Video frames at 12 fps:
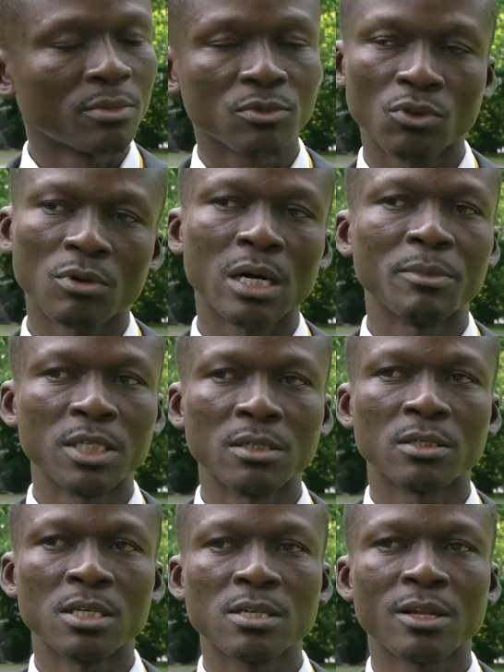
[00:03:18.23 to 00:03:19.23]
So, I
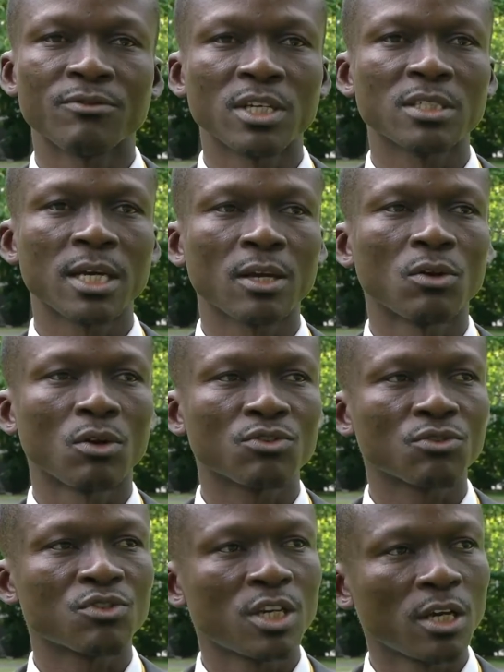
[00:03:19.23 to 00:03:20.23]
mean, these are things that can
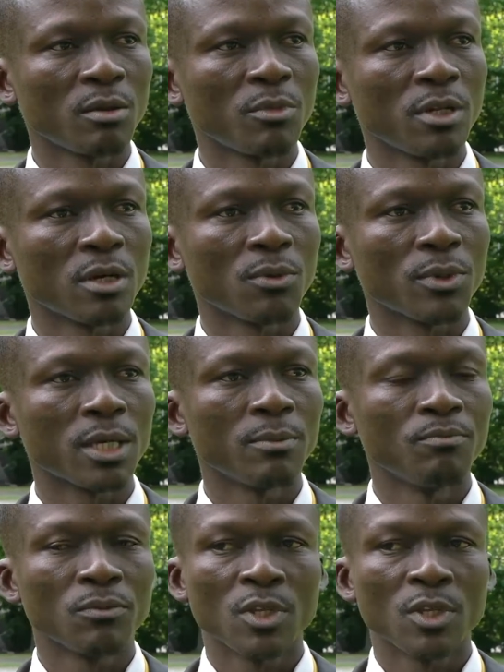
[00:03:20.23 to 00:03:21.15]
also scare the media away.